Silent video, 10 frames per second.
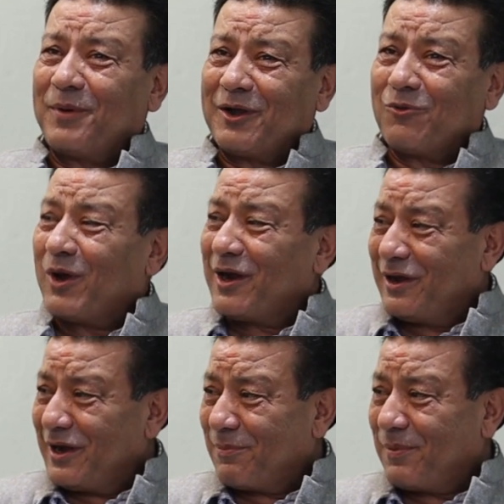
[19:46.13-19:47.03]
operate
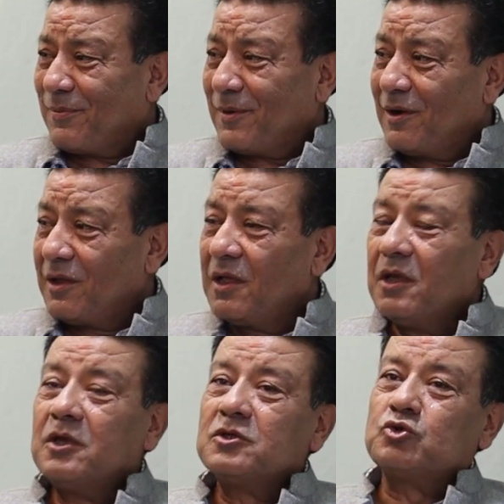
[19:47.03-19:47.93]
100 people.
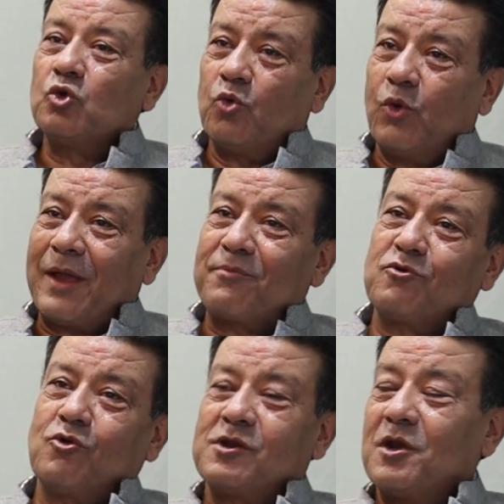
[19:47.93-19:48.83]
So we have
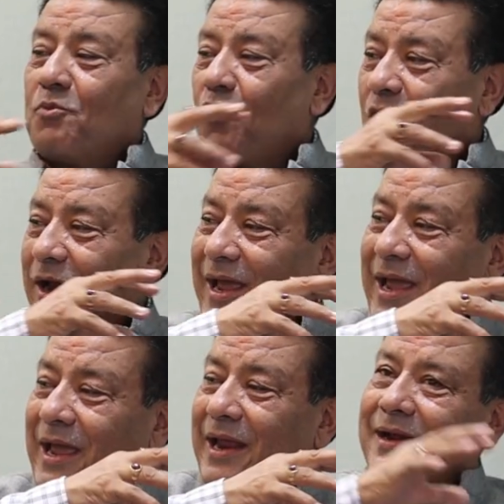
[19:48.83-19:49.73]
chosen
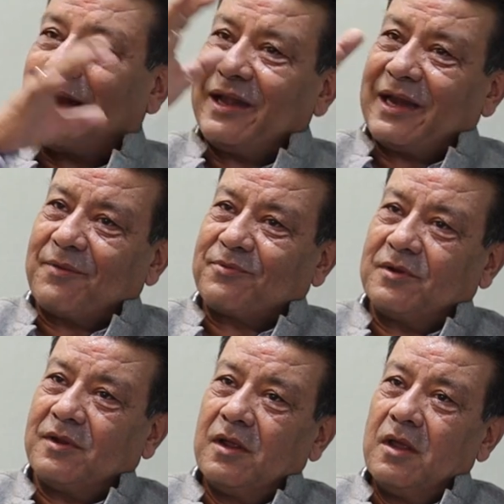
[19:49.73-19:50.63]
Pokhara, and right
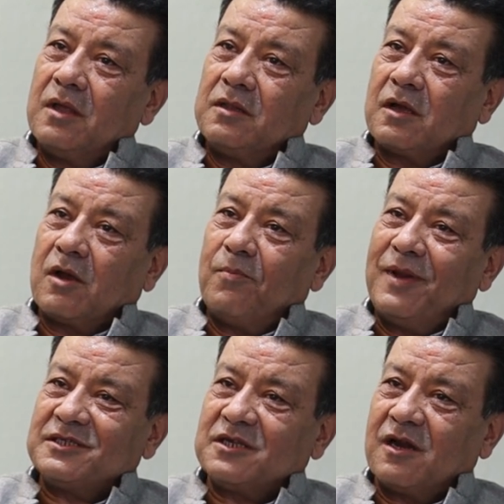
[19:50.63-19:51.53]
after the
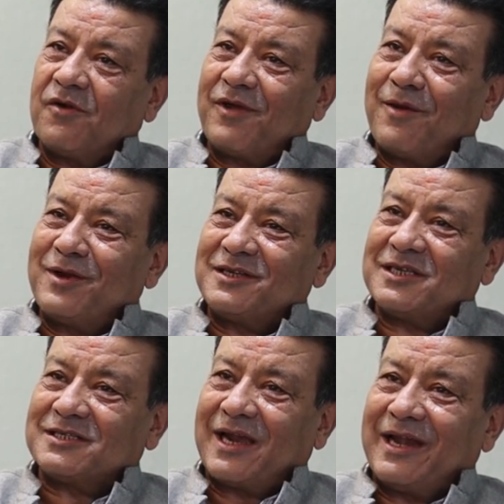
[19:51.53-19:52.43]
completion of Everest
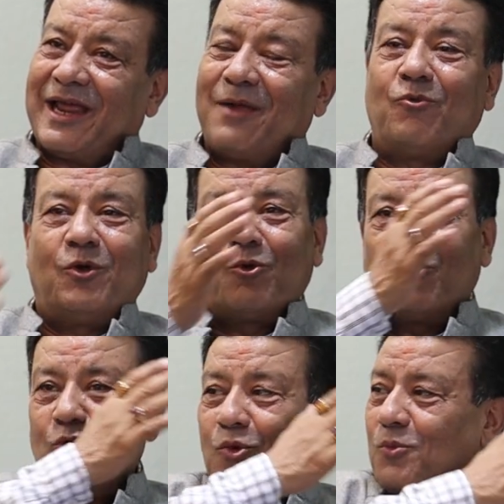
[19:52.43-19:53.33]
skydive, we
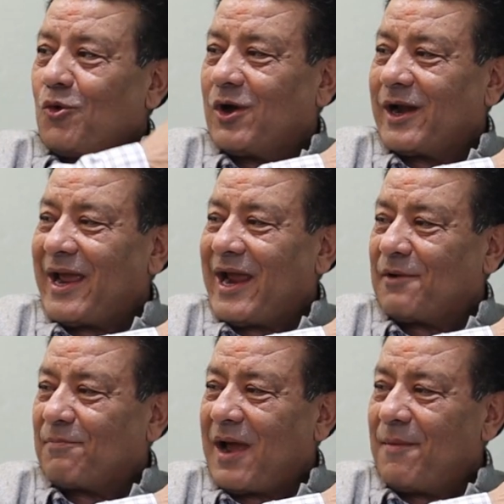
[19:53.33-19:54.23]
go to Pokhara
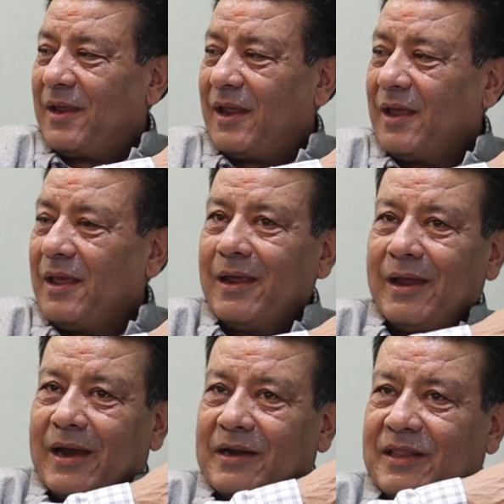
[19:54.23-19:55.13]
at Pame
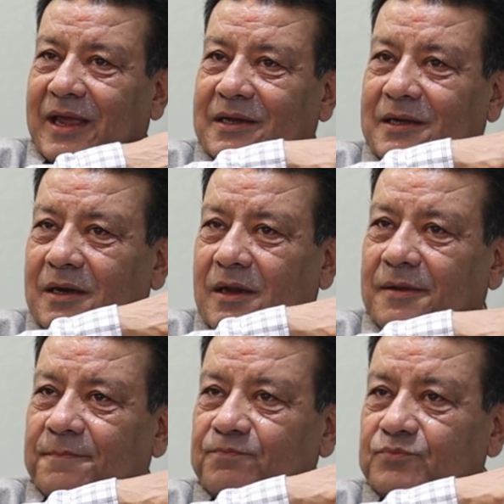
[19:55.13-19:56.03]
at that
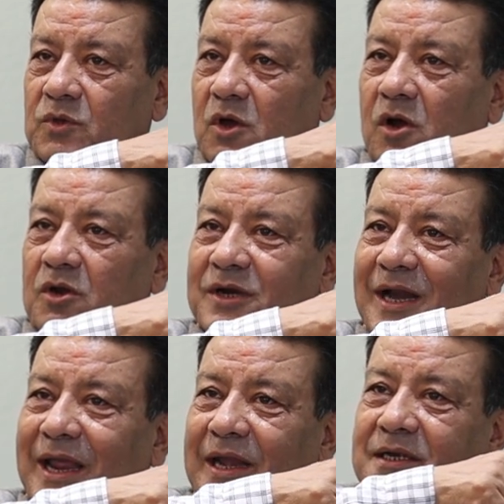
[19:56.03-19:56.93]
uh, the
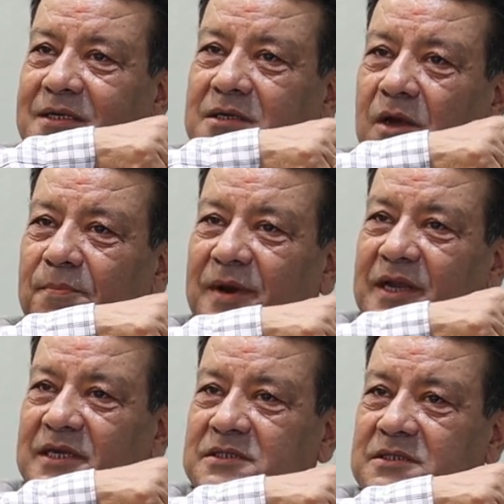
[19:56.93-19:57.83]
ultralight
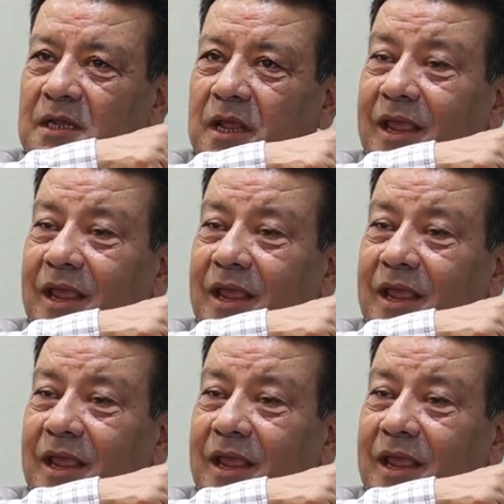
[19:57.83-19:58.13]
companies,